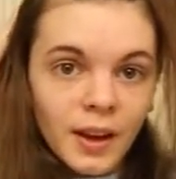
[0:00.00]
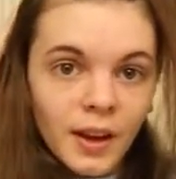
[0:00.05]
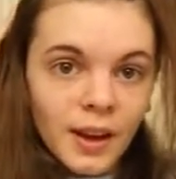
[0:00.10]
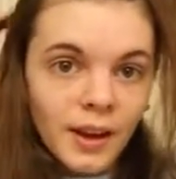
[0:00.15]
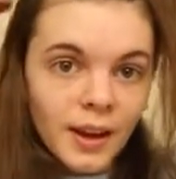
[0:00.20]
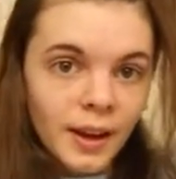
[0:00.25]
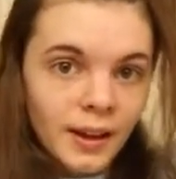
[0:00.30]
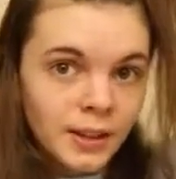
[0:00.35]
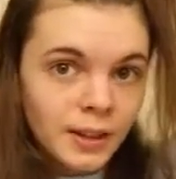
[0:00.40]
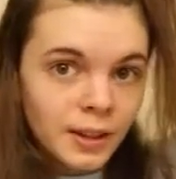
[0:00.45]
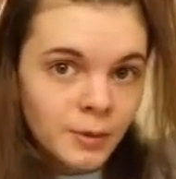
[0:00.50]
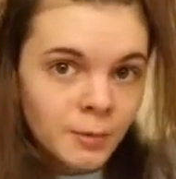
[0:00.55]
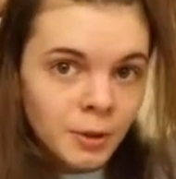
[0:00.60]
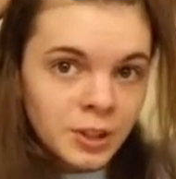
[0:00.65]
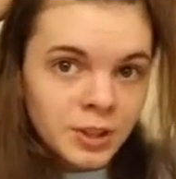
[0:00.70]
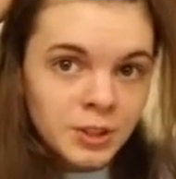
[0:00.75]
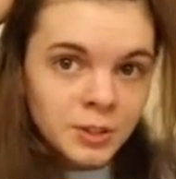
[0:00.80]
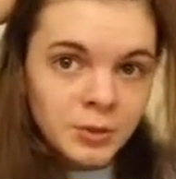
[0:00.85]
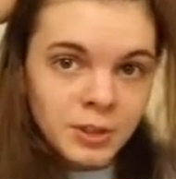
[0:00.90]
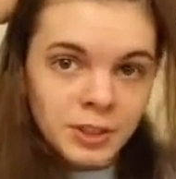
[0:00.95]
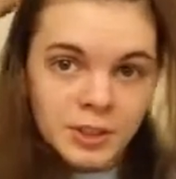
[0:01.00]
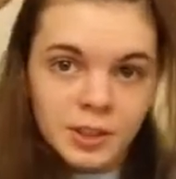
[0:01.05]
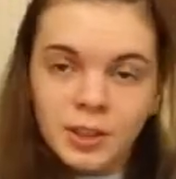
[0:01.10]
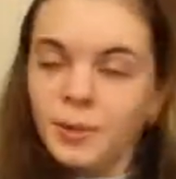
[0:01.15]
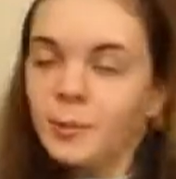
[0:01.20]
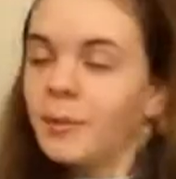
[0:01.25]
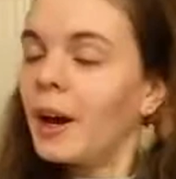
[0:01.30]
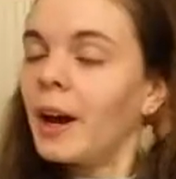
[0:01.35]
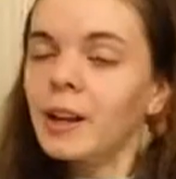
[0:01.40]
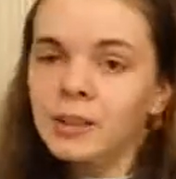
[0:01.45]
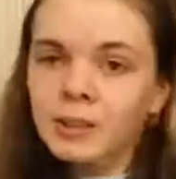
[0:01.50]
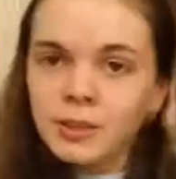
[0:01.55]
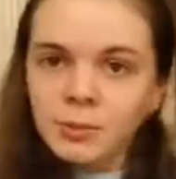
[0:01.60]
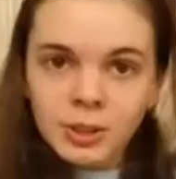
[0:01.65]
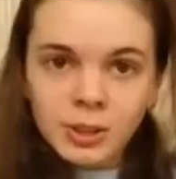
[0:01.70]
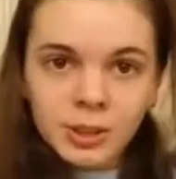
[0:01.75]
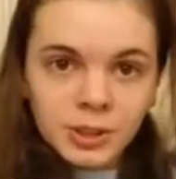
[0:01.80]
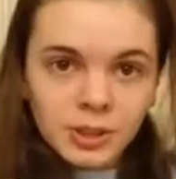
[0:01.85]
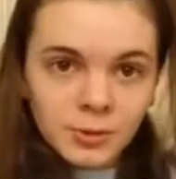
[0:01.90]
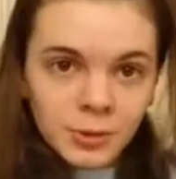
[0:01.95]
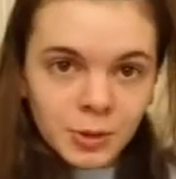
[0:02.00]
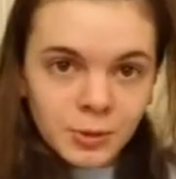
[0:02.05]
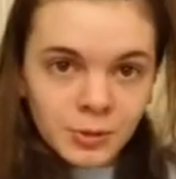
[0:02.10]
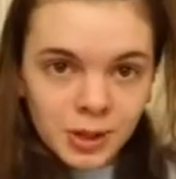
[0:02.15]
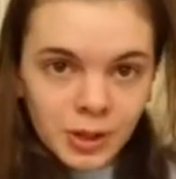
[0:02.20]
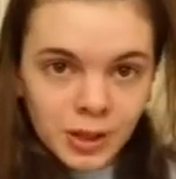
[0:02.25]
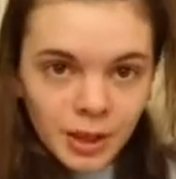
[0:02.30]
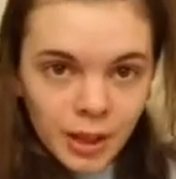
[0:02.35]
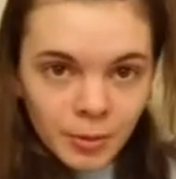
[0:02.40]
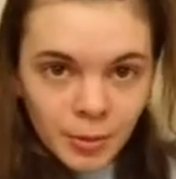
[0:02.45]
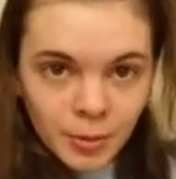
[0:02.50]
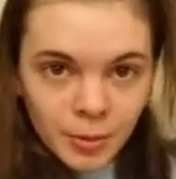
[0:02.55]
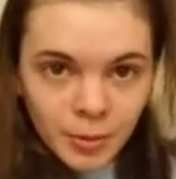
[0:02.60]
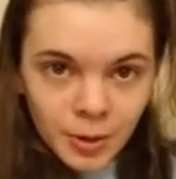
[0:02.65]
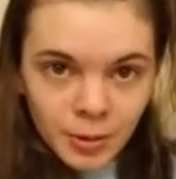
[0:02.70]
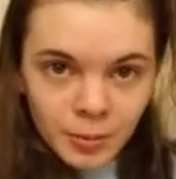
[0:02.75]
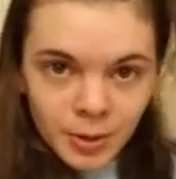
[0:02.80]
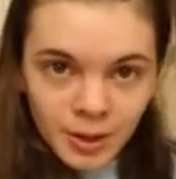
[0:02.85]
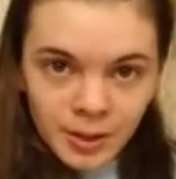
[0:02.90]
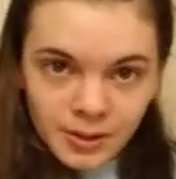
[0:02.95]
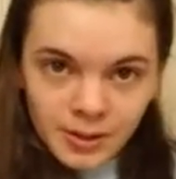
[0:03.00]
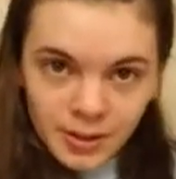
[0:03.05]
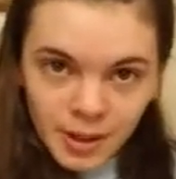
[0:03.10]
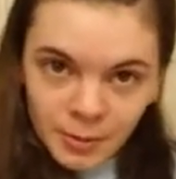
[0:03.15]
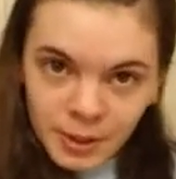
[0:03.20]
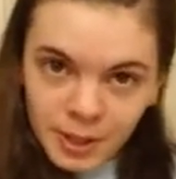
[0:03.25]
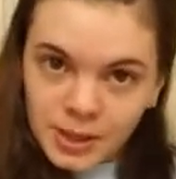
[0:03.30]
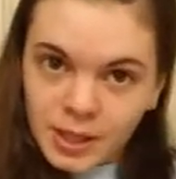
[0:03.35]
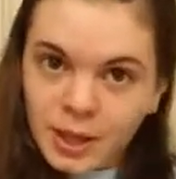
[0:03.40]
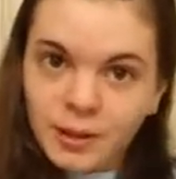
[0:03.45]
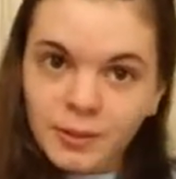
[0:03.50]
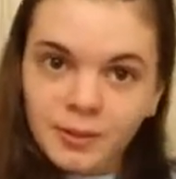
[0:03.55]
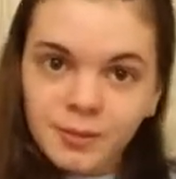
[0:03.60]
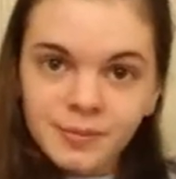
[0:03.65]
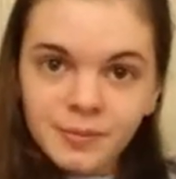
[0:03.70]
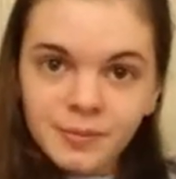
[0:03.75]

And then once you get to the back, then we're just going to be doing a couple more braids going down.